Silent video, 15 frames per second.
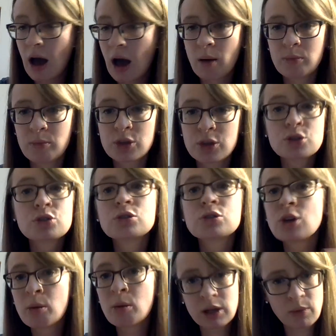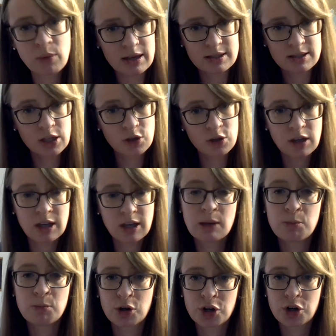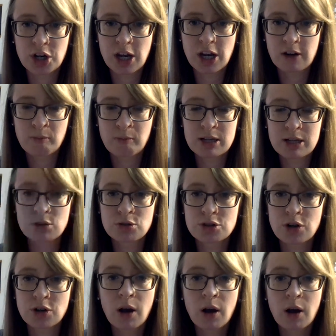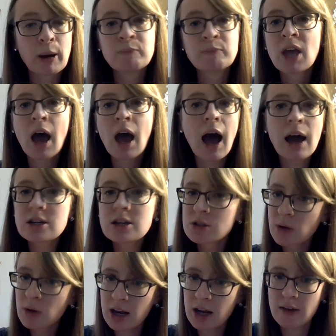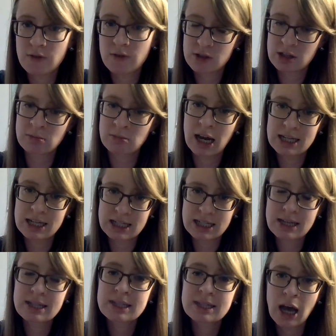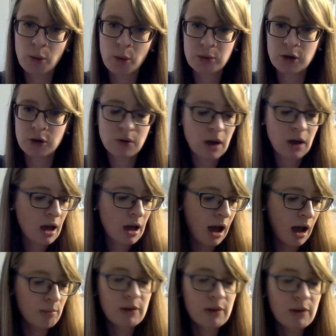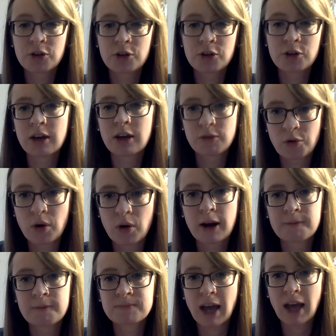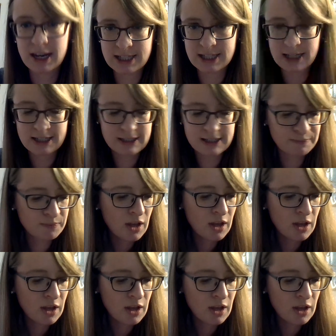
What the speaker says: There's so many ways that you can keep your creative muscles strong. But I just want to give you some ideas to help you if you're looking for ideas.